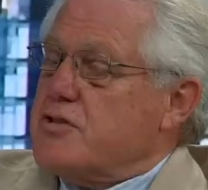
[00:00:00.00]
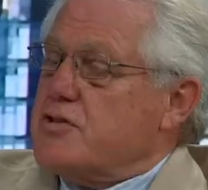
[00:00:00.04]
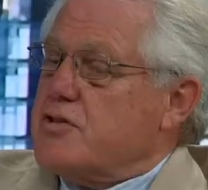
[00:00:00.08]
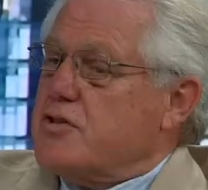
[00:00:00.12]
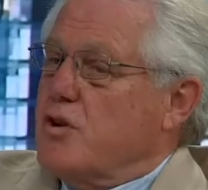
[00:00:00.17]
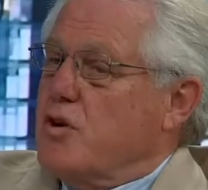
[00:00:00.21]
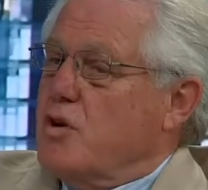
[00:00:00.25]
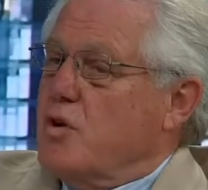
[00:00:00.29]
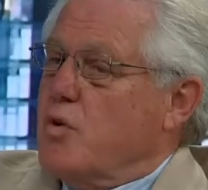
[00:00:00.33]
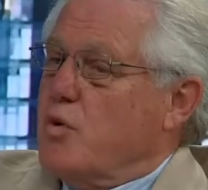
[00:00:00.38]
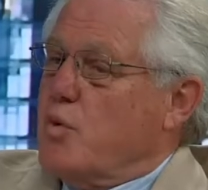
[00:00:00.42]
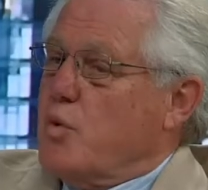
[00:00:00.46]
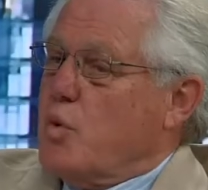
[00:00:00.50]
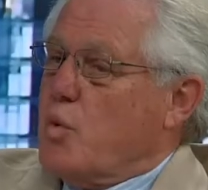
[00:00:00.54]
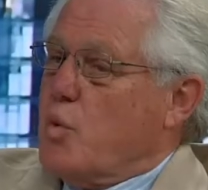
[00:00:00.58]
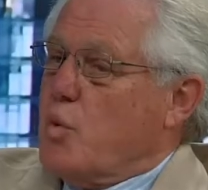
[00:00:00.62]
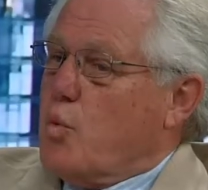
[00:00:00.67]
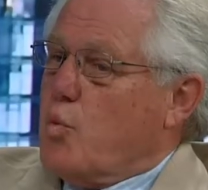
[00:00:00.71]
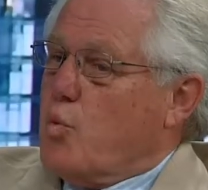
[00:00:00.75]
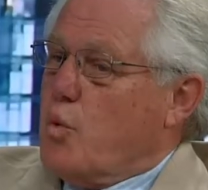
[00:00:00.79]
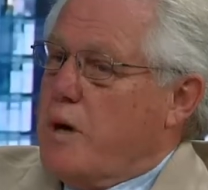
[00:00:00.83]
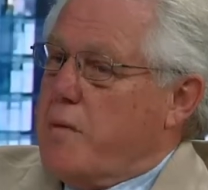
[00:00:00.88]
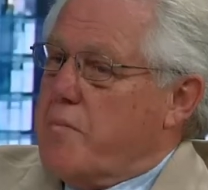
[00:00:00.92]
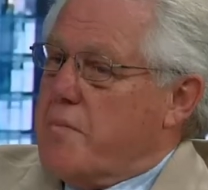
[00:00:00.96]
So
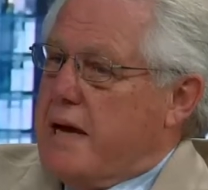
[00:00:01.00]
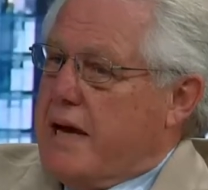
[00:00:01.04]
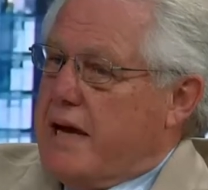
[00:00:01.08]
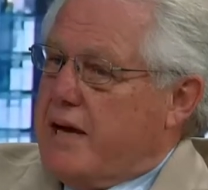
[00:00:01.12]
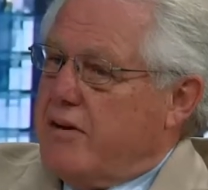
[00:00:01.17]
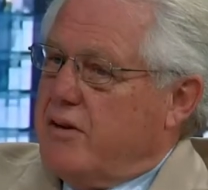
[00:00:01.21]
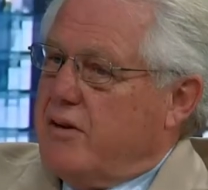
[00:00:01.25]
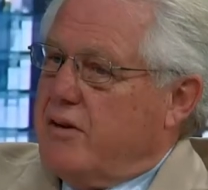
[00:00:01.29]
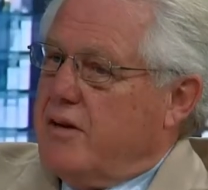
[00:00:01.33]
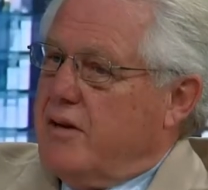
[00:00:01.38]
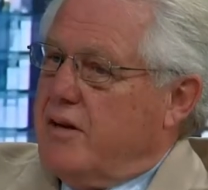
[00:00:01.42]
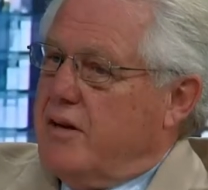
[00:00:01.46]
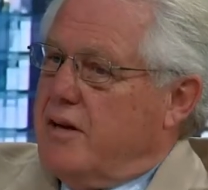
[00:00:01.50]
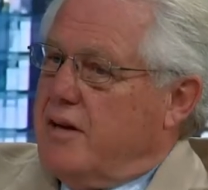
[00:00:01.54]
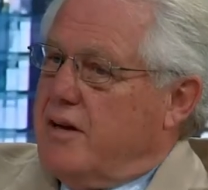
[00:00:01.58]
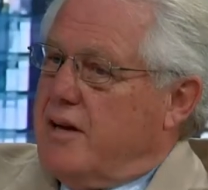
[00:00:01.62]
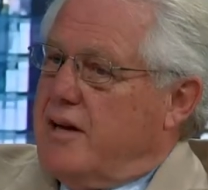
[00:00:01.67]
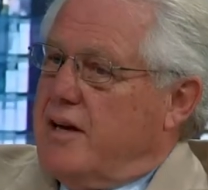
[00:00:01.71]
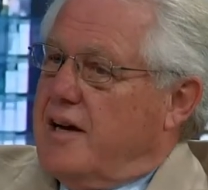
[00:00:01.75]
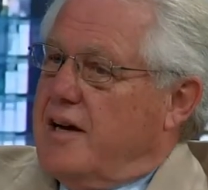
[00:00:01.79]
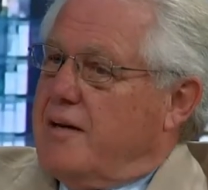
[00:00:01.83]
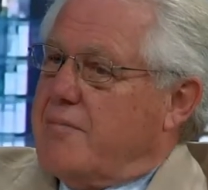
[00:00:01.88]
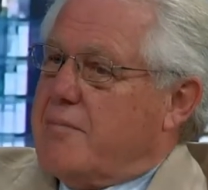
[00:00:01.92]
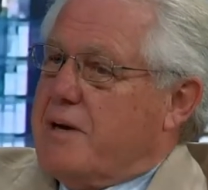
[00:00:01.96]
we met.
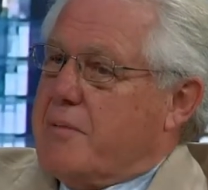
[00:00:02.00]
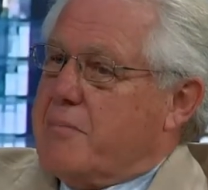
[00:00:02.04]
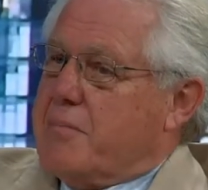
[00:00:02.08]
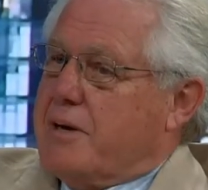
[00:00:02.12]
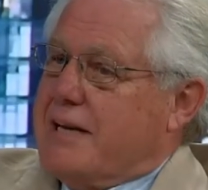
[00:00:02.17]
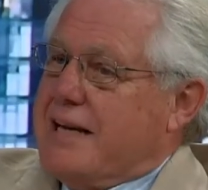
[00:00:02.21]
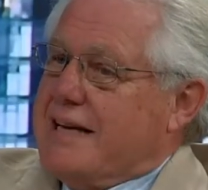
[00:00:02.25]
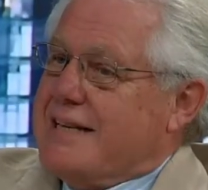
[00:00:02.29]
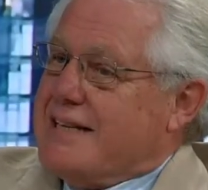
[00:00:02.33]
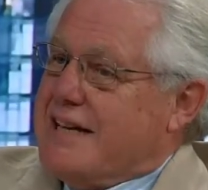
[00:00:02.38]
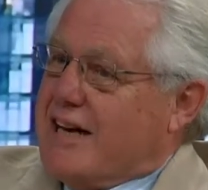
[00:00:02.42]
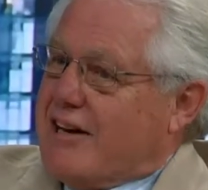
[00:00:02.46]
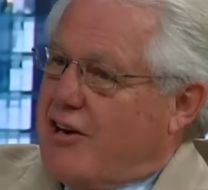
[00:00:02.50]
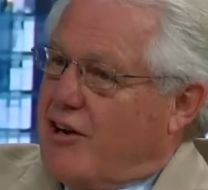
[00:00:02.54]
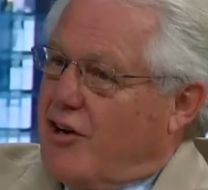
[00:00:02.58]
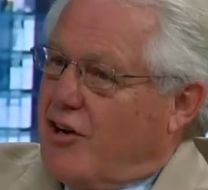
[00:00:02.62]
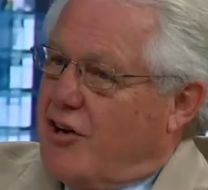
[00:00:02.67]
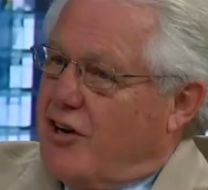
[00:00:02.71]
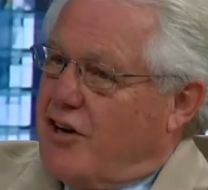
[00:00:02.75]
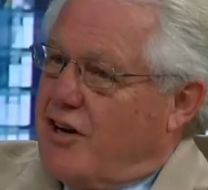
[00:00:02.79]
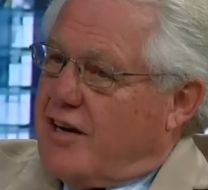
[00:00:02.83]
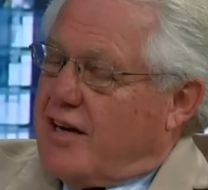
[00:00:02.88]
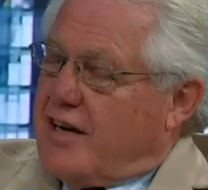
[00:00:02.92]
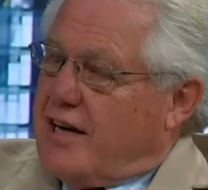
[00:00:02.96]
Uh, my buddy Terry
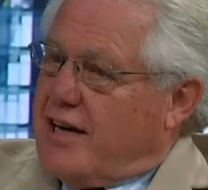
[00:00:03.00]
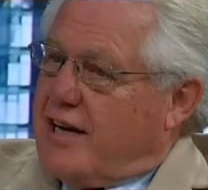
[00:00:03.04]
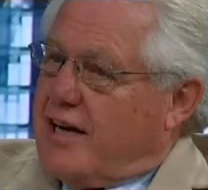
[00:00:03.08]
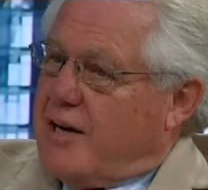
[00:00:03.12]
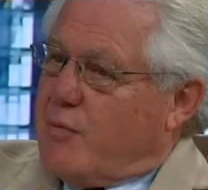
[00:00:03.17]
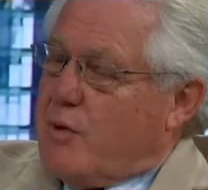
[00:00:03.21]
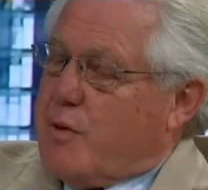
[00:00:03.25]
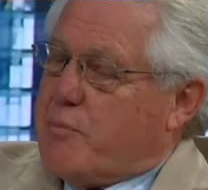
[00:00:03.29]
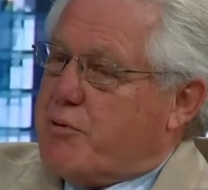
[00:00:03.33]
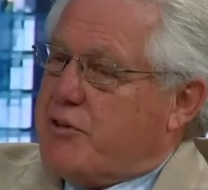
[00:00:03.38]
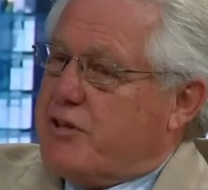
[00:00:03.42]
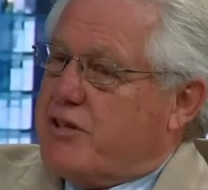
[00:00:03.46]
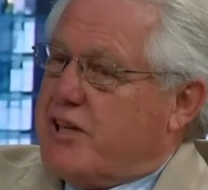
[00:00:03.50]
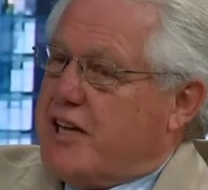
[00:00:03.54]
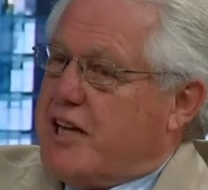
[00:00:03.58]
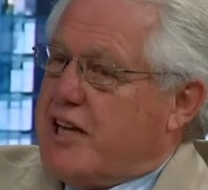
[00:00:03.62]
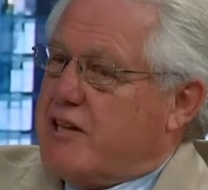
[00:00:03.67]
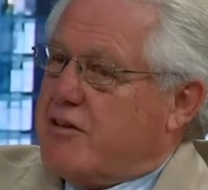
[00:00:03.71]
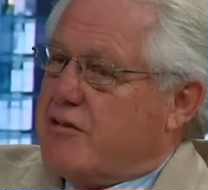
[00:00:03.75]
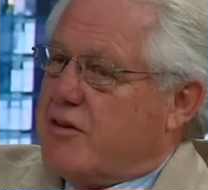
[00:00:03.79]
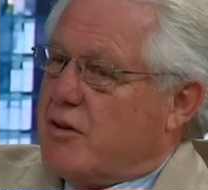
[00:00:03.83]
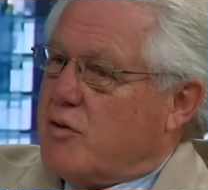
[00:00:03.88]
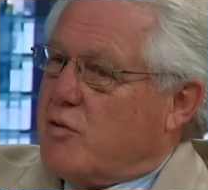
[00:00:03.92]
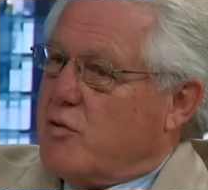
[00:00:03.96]
Law and I, we put
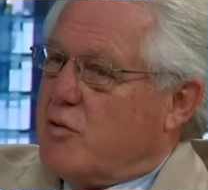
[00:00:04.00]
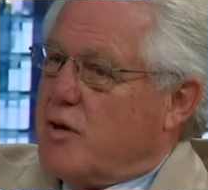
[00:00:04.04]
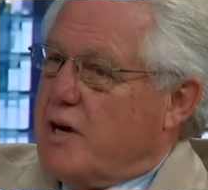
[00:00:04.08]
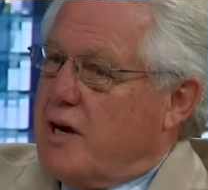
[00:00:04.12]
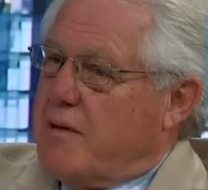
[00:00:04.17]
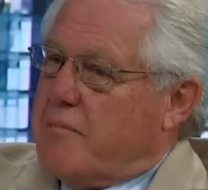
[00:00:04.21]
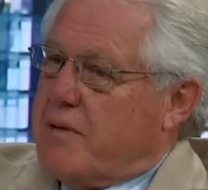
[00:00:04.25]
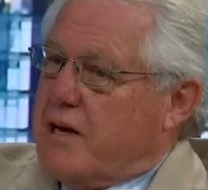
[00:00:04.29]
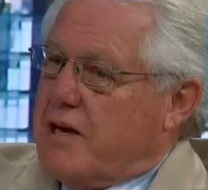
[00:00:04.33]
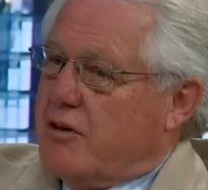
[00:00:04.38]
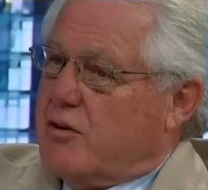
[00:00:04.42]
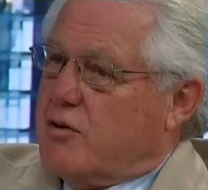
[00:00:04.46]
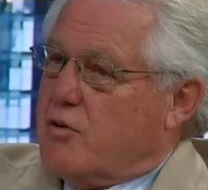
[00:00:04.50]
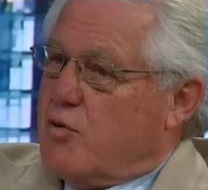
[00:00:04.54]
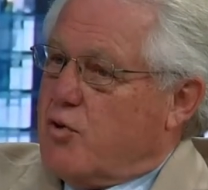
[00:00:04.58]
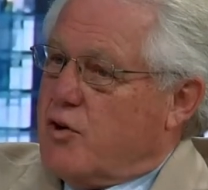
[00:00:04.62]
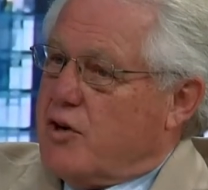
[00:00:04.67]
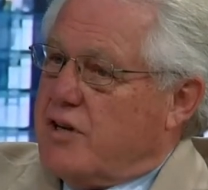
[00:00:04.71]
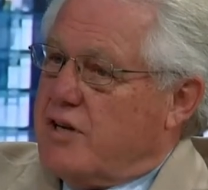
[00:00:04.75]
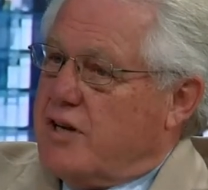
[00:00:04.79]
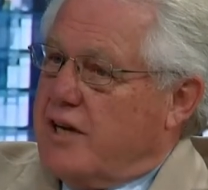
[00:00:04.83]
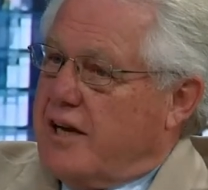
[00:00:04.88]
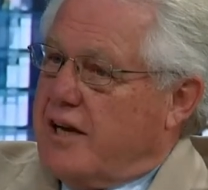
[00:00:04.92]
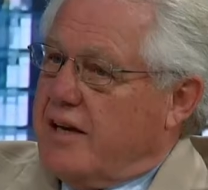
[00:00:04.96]
together a, a male
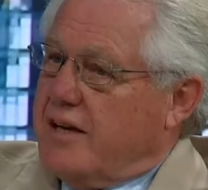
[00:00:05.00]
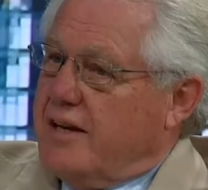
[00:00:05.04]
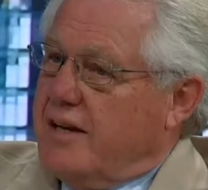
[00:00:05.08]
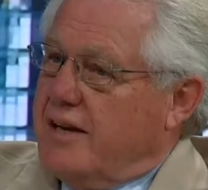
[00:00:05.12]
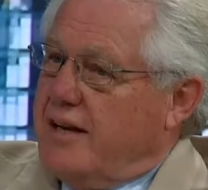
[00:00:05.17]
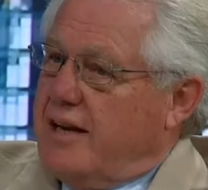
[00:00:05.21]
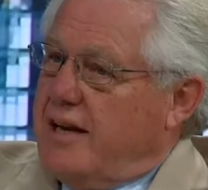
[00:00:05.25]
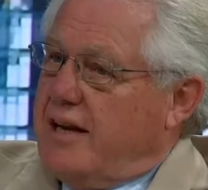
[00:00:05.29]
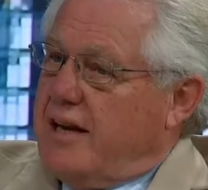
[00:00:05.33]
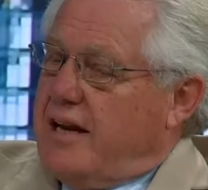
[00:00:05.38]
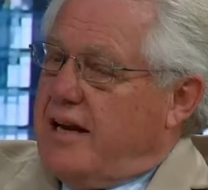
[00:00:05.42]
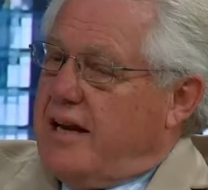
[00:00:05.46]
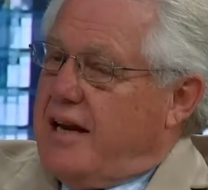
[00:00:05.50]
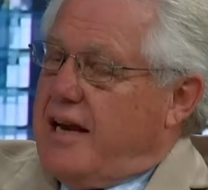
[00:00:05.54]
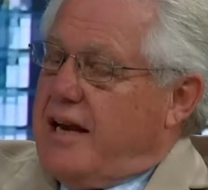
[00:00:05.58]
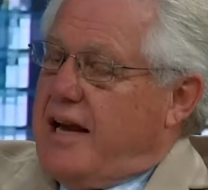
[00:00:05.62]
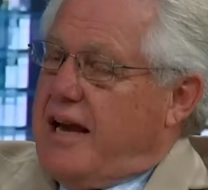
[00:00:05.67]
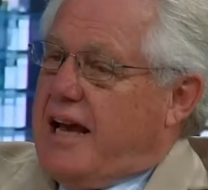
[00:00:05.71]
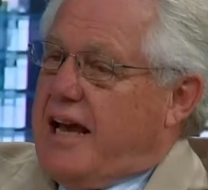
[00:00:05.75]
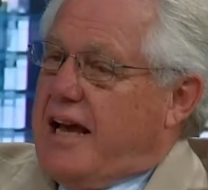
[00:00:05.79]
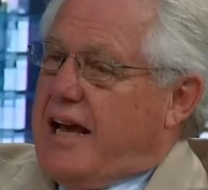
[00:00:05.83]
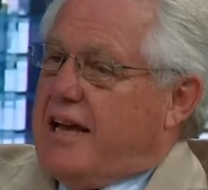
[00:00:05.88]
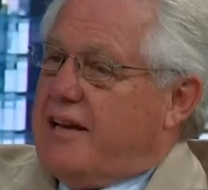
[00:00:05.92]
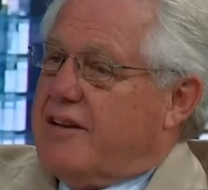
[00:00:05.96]
quartet
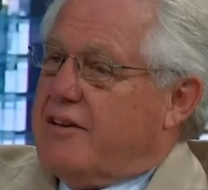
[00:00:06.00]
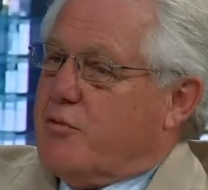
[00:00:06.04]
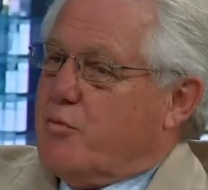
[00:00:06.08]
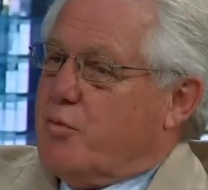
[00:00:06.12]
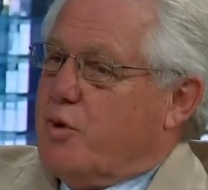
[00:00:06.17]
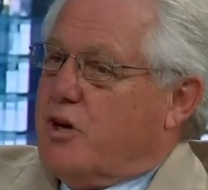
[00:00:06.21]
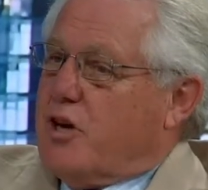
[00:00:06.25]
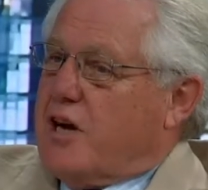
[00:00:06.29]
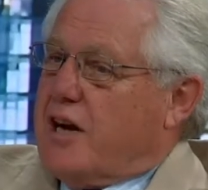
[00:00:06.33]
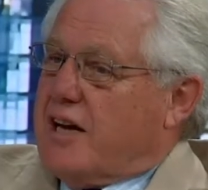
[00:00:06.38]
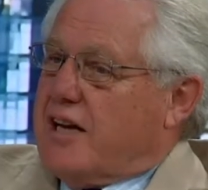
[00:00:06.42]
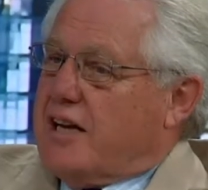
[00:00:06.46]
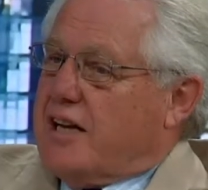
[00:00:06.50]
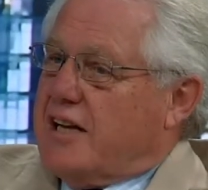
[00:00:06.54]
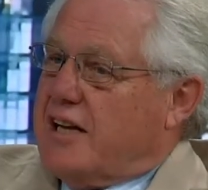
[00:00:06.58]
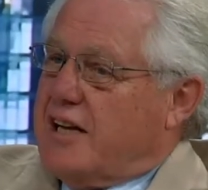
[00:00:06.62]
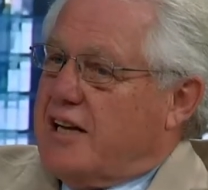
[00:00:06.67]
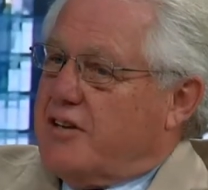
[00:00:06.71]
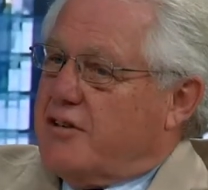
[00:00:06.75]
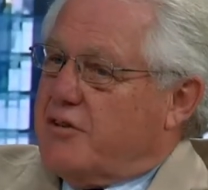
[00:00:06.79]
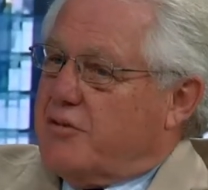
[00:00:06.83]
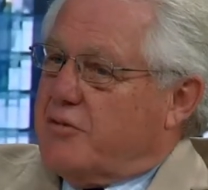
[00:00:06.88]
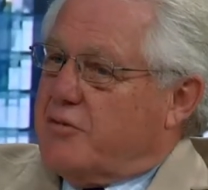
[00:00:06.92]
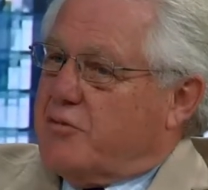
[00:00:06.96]
and we got
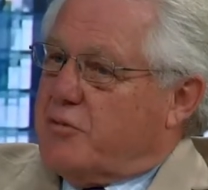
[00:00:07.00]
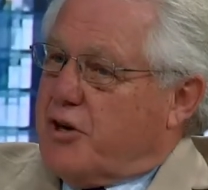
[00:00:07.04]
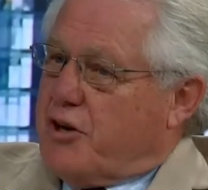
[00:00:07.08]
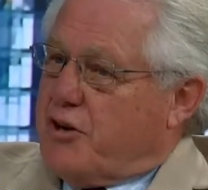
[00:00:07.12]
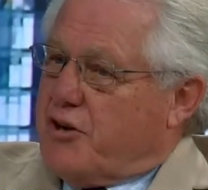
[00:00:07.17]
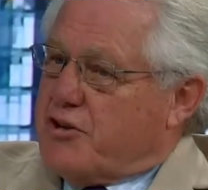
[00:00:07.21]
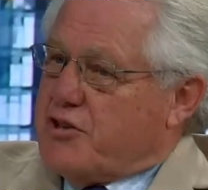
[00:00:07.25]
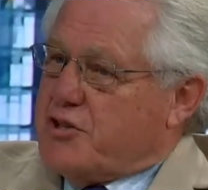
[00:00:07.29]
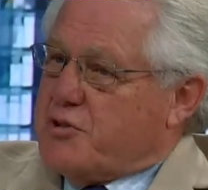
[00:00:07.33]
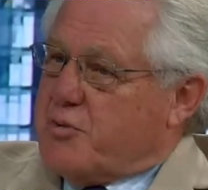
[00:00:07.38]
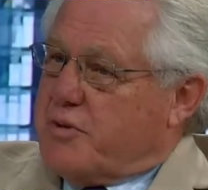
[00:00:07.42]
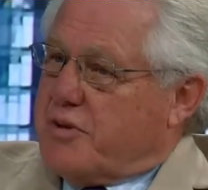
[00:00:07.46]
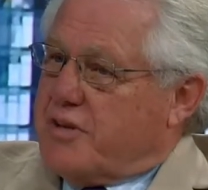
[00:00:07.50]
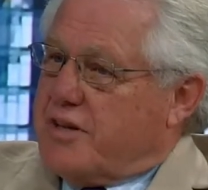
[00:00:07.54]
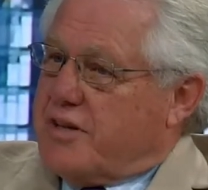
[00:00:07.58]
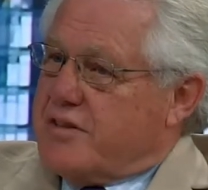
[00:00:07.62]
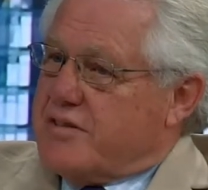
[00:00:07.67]
Lily to rehearse with